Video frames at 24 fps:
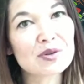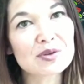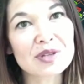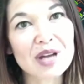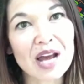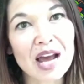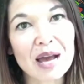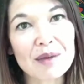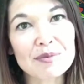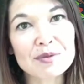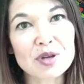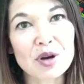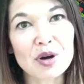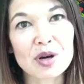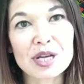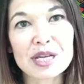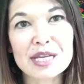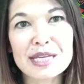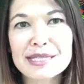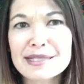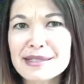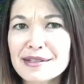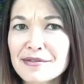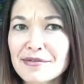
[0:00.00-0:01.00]
used apps are
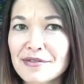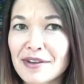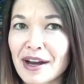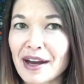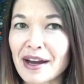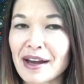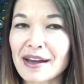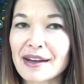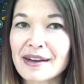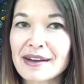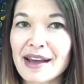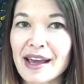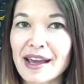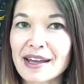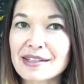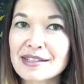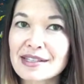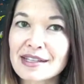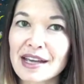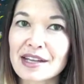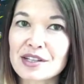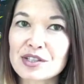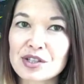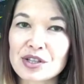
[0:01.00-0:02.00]
easy to find and
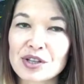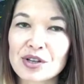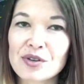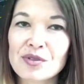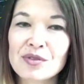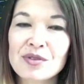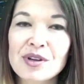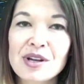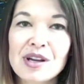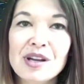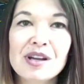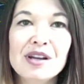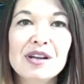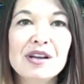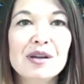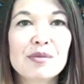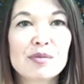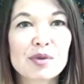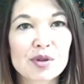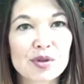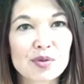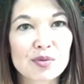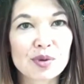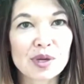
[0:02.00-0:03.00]
to get to.
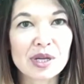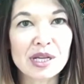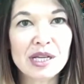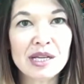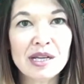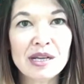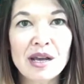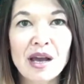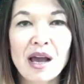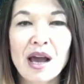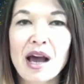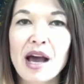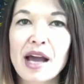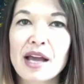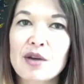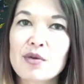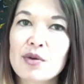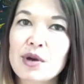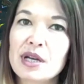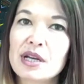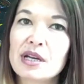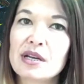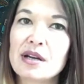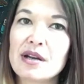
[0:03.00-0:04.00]
Number three, I
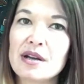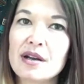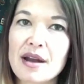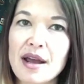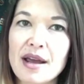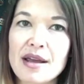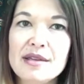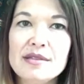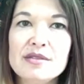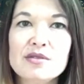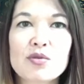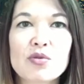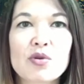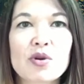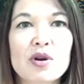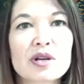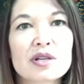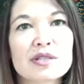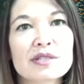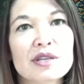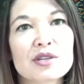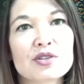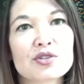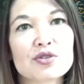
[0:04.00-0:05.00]
created a nice
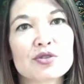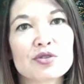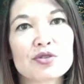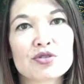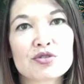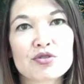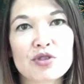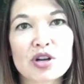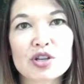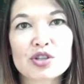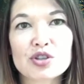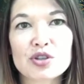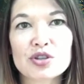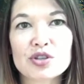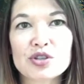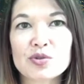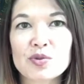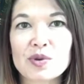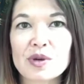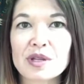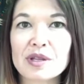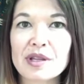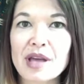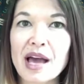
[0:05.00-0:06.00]
organizational structure
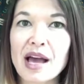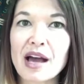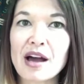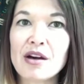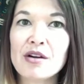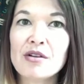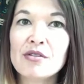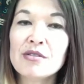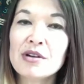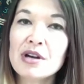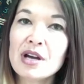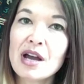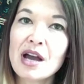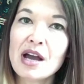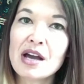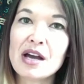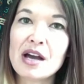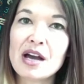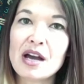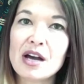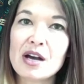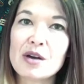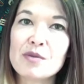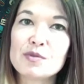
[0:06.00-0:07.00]
to allow
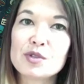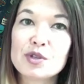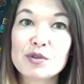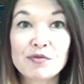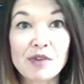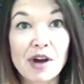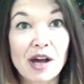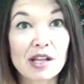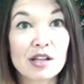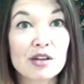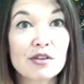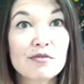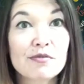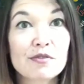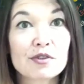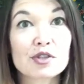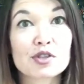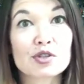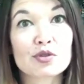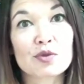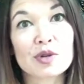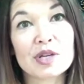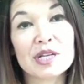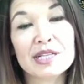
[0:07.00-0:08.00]
um, to follow for
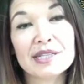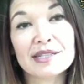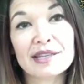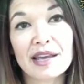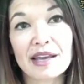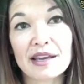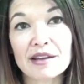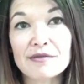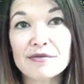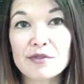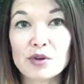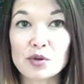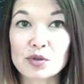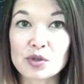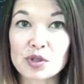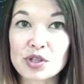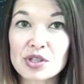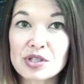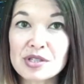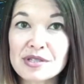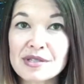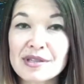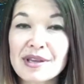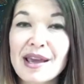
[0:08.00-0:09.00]
screens and
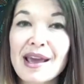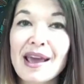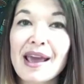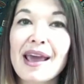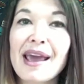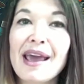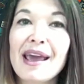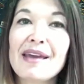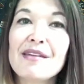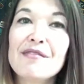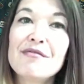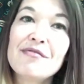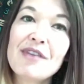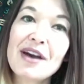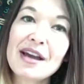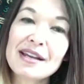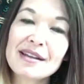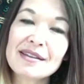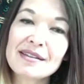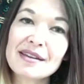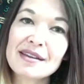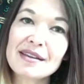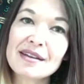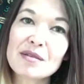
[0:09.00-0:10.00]
folders. And
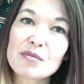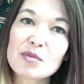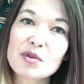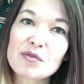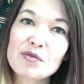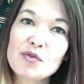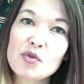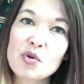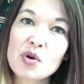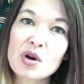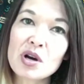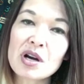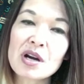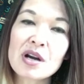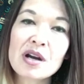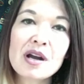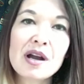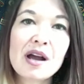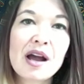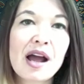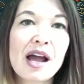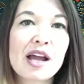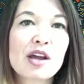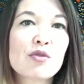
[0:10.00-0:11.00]
finally, number four,
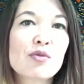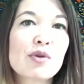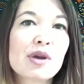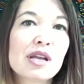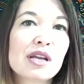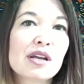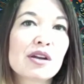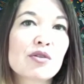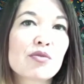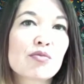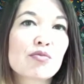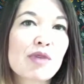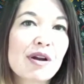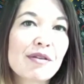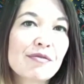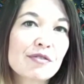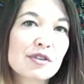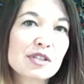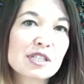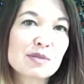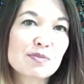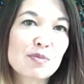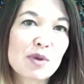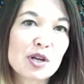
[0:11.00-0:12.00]
I created a
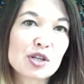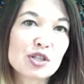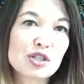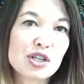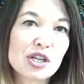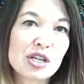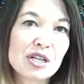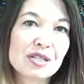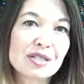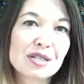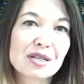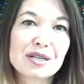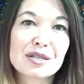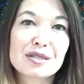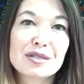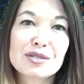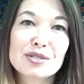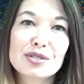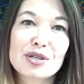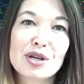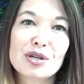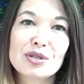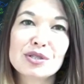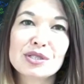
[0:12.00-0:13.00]
reference spreadsheet to
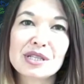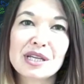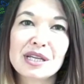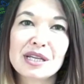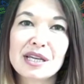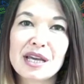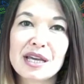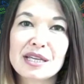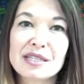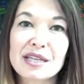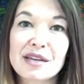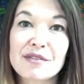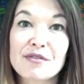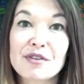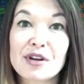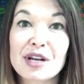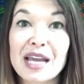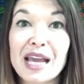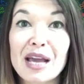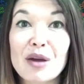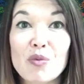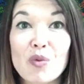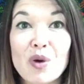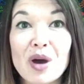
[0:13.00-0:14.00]
consult in case I
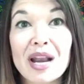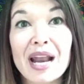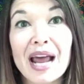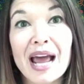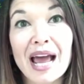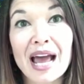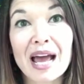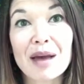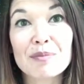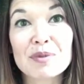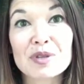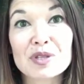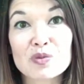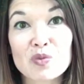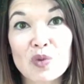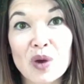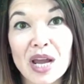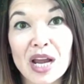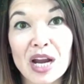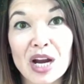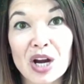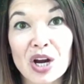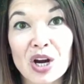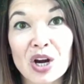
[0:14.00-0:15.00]
forget what app is
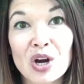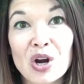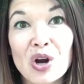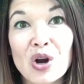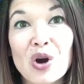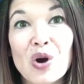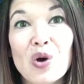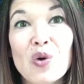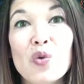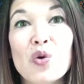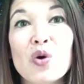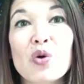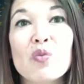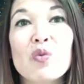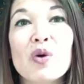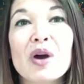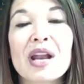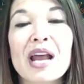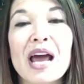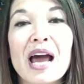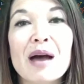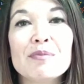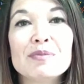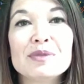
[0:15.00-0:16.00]
where or
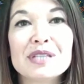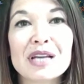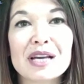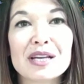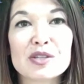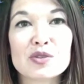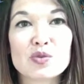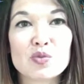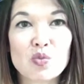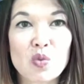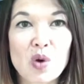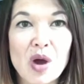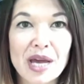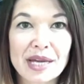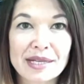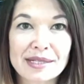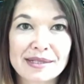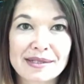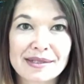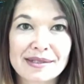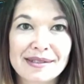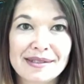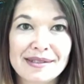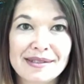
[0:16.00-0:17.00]
what app does
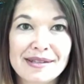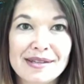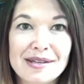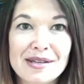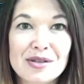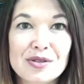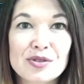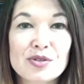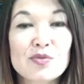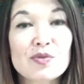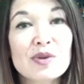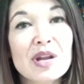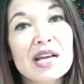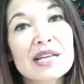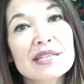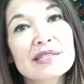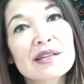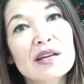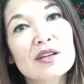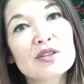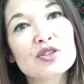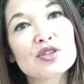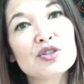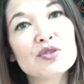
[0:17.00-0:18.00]
what. So
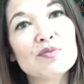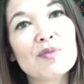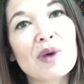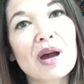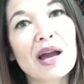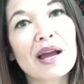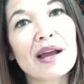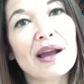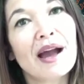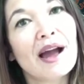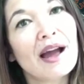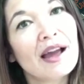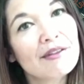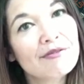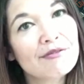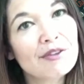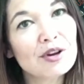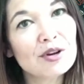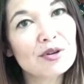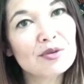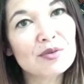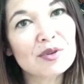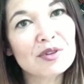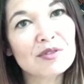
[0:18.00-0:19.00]
next I'll do my
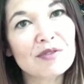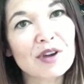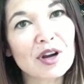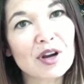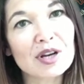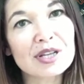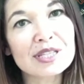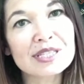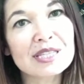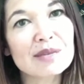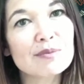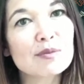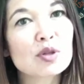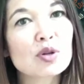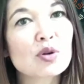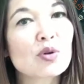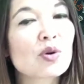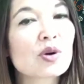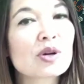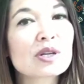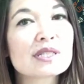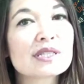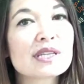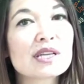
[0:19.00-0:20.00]
iPhone with very similar
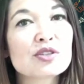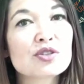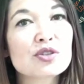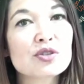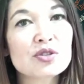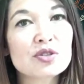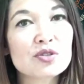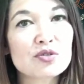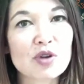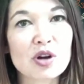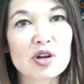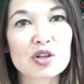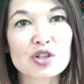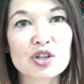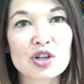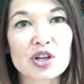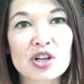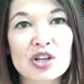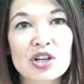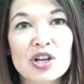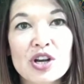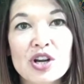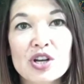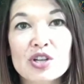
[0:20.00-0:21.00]
organizational
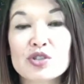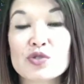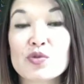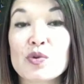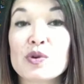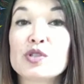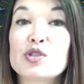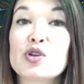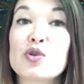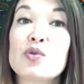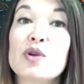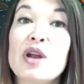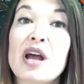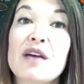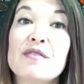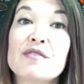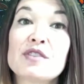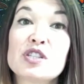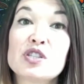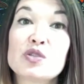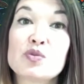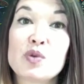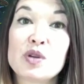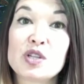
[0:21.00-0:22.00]
structure so I don't have
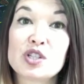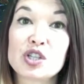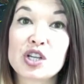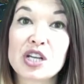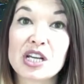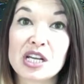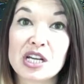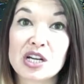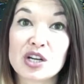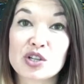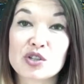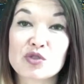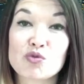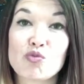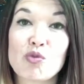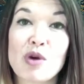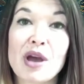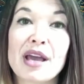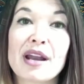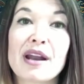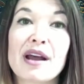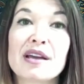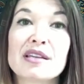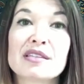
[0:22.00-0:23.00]
to switch gears
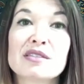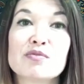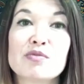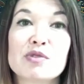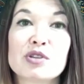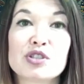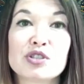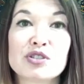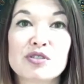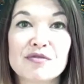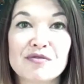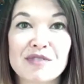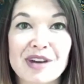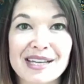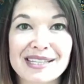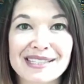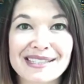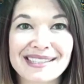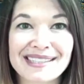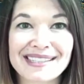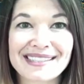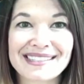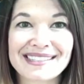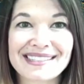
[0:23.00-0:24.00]
when I switch
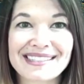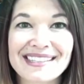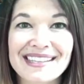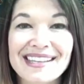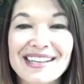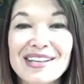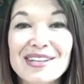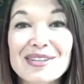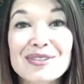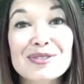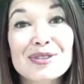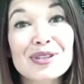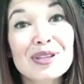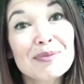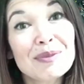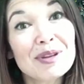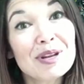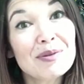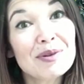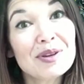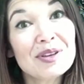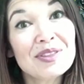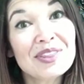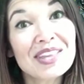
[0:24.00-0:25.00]
devices. So let me
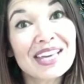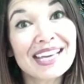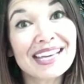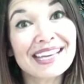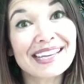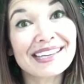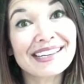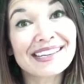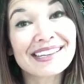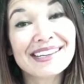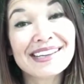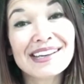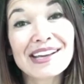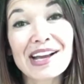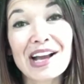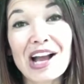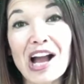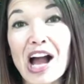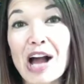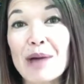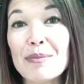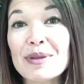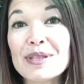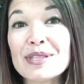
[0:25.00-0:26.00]
know what you think.
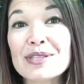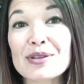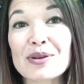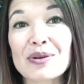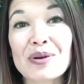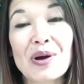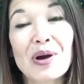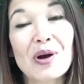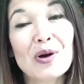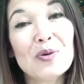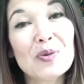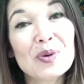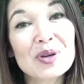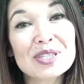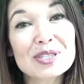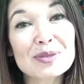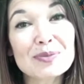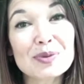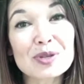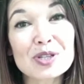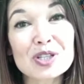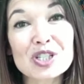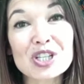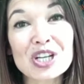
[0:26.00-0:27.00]
Comments are always
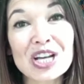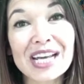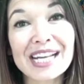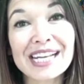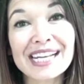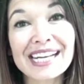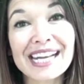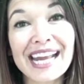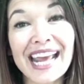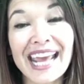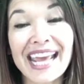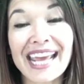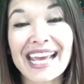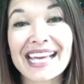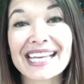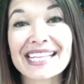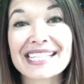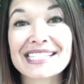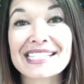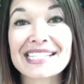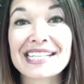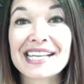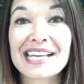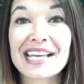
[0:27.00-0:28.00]
appreciated
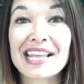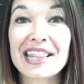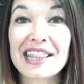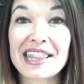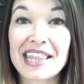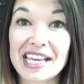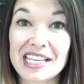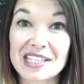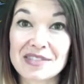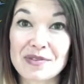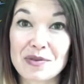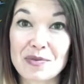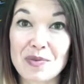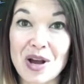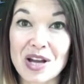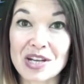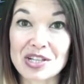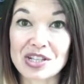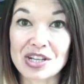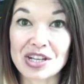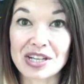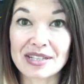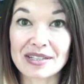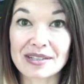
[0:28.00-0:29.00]
and thanks for
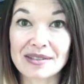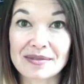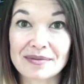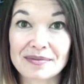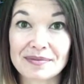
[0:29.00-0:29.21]
watching.